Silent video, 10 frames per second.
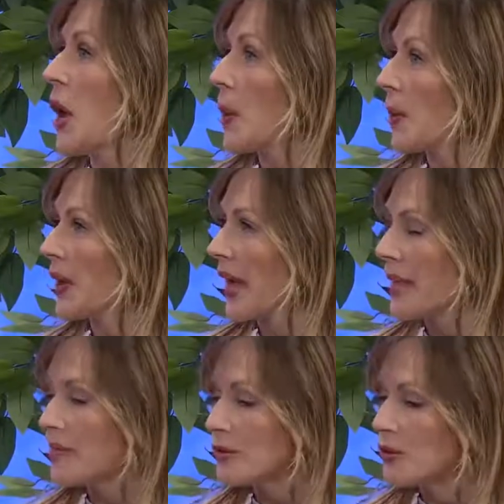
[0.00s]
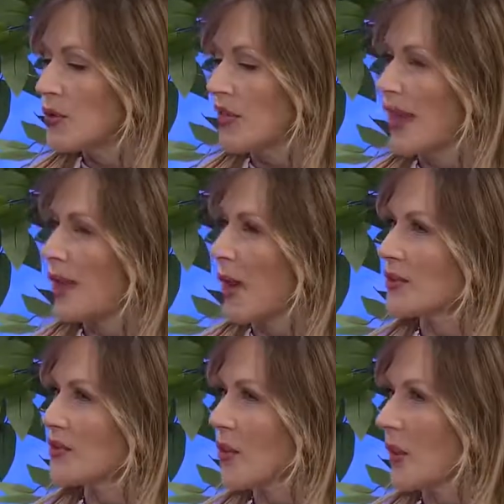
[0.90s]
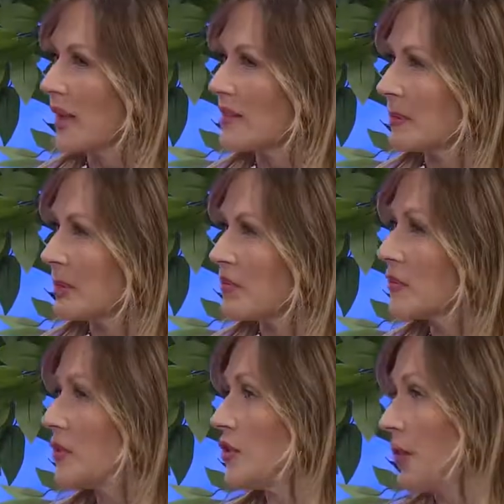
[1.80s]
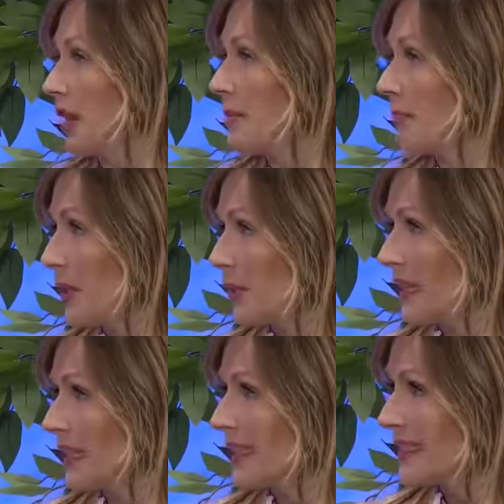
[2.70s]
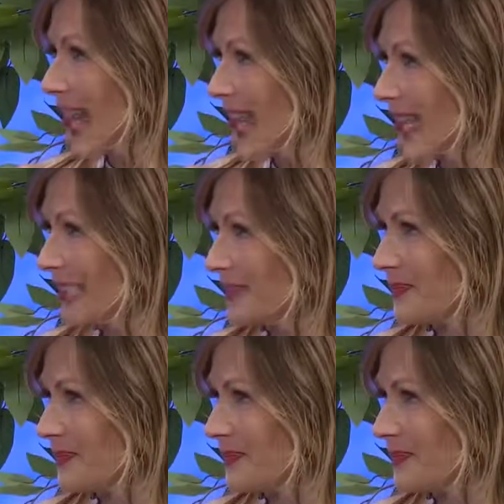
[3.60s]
We're able to then also experience the joy and beauty in dying.